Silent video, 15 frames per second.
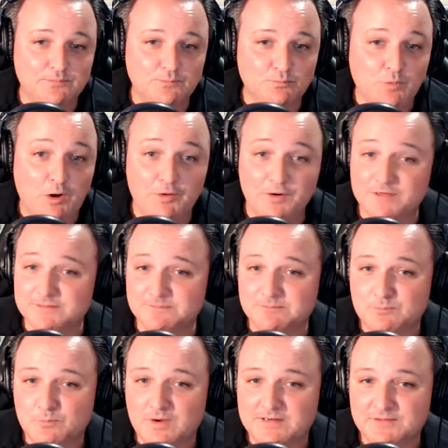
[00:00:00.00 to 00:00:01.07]
Welcome,
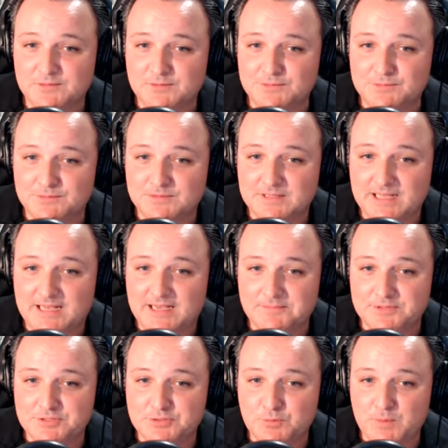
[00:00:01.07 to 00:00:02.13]
one and all.
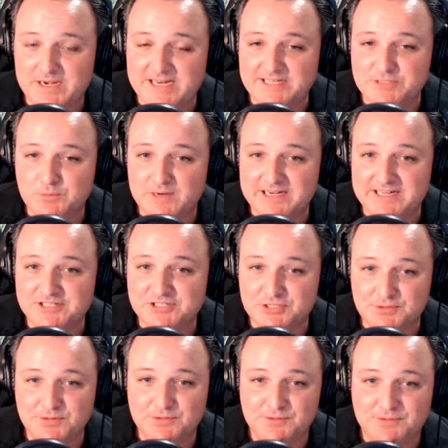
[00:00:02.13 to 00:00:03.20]

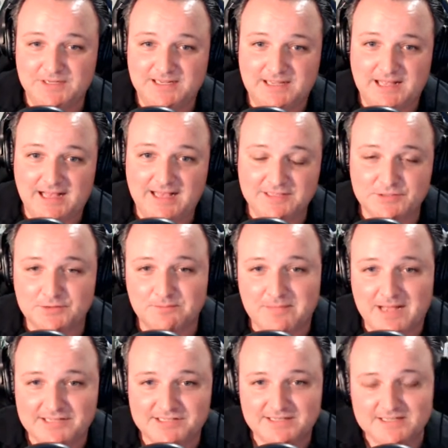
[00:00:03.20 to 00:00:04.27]
2022. Hard to
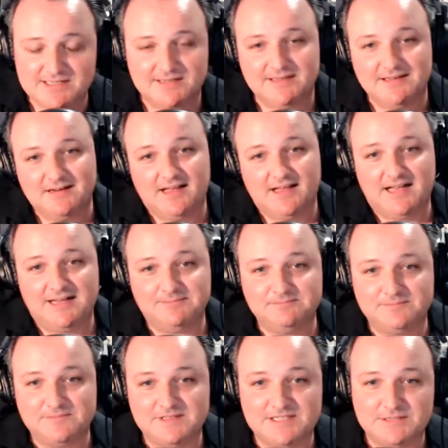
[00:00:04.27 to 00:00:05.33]
imagine, isn't it?
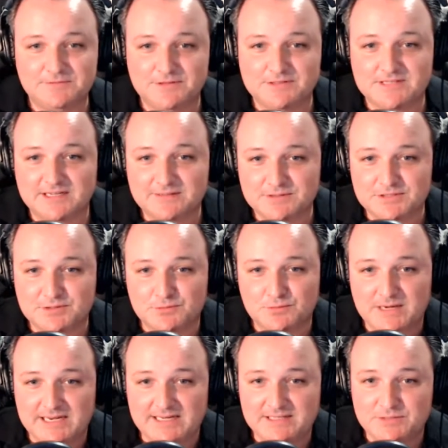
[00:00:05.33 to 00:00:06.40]
Just feels like it was
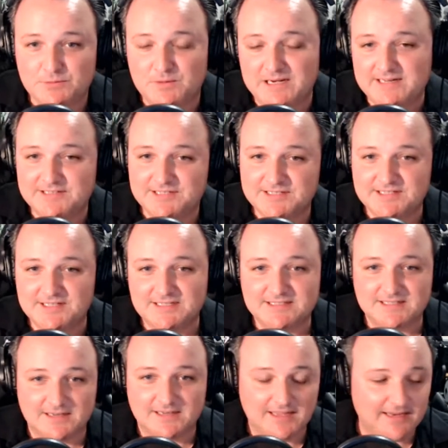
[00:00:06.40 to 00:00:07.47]
2020 just
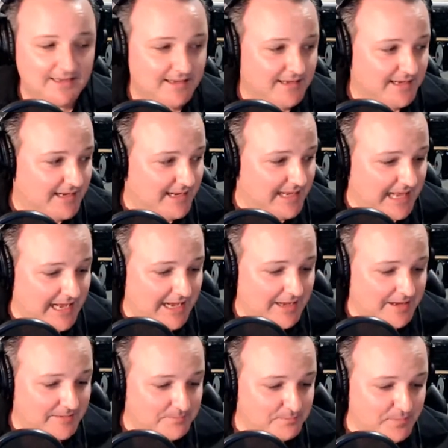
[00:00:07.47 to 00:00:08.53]
yesterday.
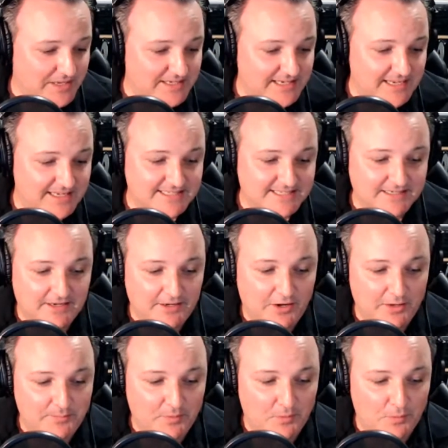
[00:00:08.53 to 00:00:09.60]
But yes, I
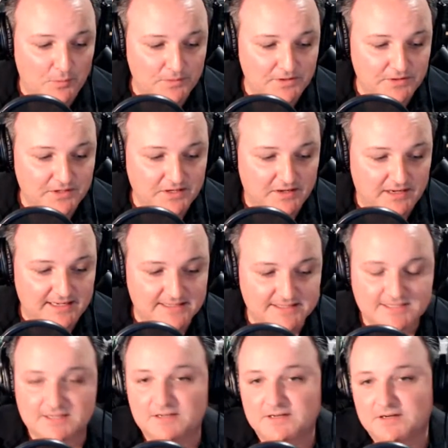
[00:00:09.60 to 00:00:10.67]
hope all you
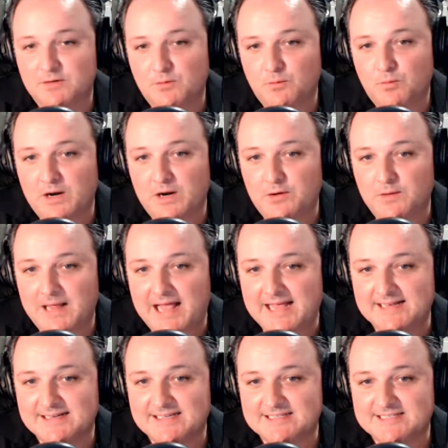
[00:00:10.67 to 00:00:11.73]
guys are well
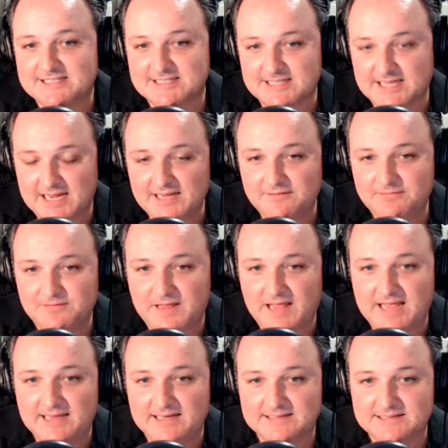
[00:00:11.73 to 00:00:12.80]
and safe,
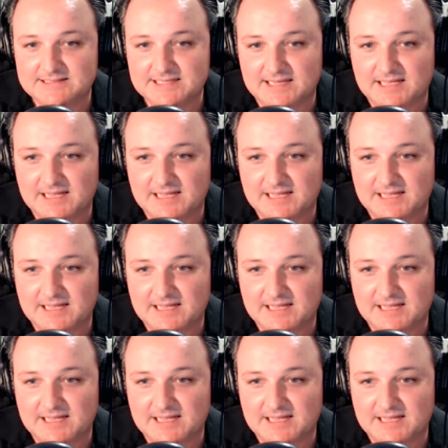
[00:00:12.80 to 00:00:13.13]
and